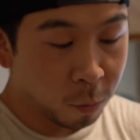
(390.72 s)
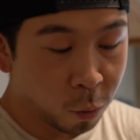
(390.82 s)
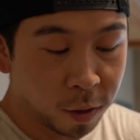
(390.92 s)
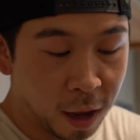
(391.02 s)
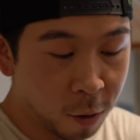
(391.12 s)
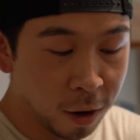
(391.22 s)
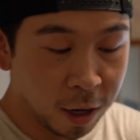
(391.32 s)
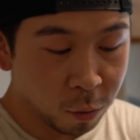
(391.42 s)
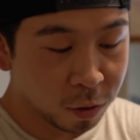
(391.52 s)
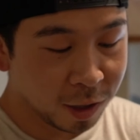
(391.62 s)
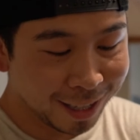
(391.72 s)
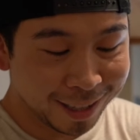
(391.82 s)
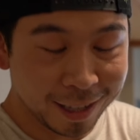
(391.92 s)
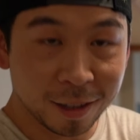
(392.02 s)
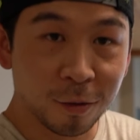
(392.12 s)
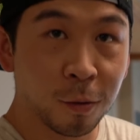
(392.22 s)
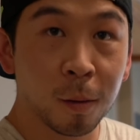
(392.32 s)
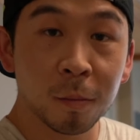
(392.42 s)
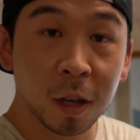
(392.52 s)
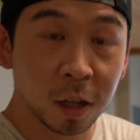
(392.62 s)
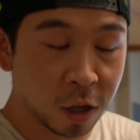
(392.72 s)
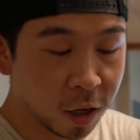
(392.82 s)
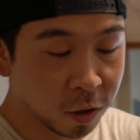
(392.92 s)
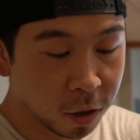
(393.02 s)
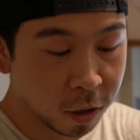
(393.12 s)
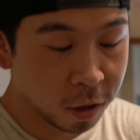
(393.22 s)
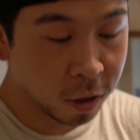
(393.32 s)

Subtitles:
without any resistance from the adjuster,